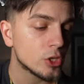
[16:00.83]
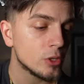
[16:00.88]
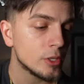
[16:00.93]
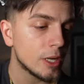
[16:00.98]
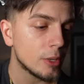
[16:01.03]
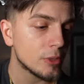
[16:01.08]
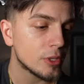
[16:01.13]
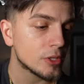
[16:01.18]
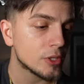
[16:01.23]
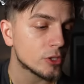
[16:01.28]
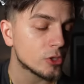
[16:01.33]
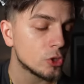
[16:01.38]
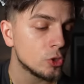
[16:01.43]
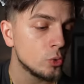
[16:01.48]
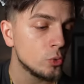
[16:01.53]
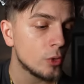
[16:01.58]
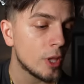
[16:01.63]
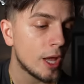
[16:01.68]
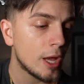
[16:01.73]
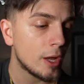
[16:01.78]
turned out that the
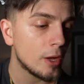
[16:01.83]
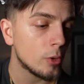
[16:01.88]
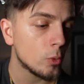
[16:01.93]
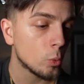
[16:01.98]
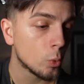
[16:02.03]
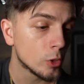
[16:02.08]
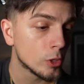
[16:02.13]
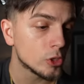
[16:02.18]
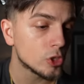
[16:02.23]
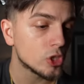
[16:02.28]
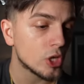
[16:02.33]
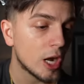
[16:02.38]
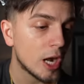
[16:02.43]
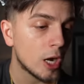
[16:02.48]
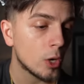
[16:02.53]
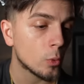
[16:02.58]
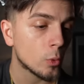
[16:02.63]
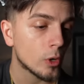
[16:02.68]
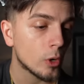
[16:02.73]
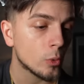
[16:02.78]
2 that were
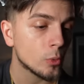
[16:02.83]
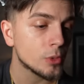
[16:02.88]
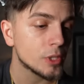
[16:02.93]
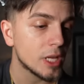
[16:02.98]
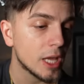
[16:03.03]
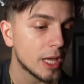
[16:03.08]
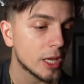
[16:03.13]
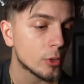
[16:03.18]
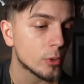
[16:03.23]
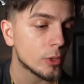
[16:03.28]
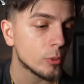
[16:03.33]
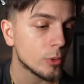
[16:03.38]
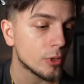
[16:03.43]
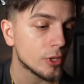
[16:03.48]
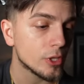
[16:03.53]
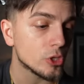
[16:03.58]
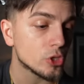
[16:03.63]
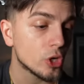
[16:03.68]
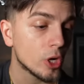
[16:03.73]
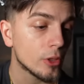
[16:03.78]
shot were only angry
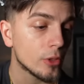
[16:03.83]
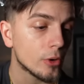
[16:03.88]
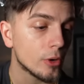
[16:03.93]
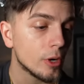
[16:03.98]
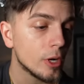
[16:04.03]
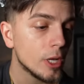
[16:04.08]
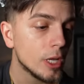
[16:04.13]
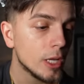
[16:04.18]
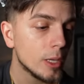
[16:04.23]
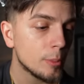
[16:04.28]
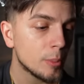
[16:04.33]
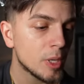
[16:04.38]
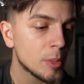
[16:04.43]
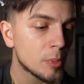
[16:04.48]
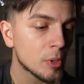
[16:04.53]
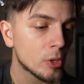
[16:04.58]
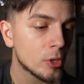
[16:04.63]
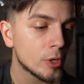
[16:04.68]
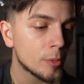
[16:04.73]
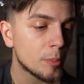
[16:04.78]
with each other.
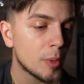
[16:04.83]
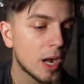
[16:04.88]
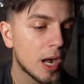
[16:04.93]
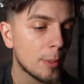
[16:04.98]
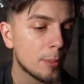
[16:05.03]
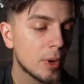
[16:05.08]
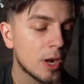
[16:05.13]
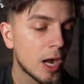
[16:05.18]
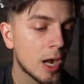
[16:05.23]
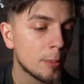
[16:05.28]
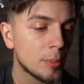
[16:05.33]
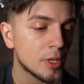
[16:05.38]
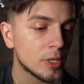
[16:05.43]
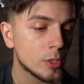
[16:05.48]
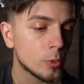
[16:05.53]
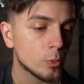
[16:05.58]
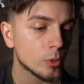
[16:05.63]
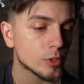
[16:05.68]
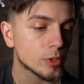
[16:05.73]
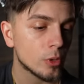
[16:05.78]
People heard pop pop
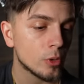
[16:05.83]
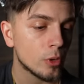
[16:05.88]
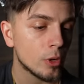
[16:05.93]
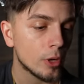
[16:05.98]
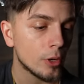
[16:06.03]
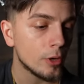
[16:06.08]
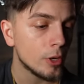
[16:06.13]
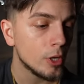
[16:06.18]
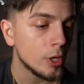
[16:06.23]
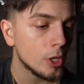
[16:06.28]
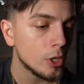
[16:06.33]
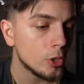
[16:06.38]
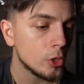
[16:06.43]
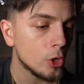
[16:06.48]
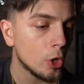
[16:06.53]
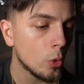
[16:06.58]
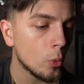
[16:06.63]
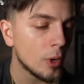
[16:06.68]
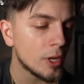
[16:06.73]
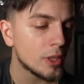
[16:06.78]
and it was on.
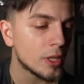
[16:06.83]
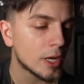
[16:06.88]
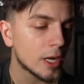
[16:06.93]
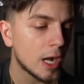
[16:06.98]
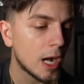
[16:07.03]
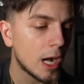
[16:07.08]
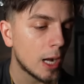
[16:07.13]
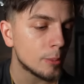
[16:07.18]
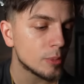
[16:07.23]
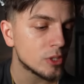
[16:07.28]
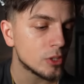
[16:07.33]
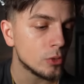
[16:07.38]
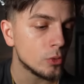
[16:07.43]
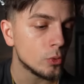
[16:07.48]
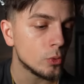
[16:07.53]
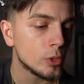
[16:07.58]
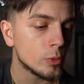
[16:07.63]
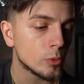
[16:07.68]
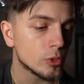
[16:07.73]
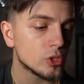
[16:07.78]
No way the cops
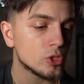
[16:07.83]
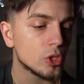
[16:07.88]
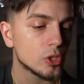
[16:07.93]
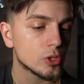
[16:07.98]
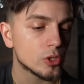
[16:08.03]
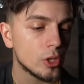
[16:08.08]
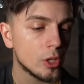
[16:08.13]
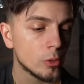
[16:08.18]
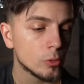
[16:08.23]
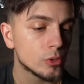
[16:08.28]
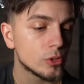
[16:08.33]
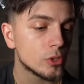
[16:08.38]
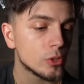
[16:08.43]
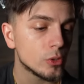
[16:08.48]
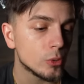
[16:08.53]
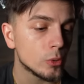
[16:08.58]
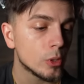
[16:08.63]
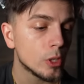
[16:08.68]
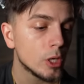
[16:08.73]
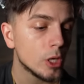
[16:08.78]
knew it was just those
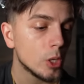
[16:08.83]
2.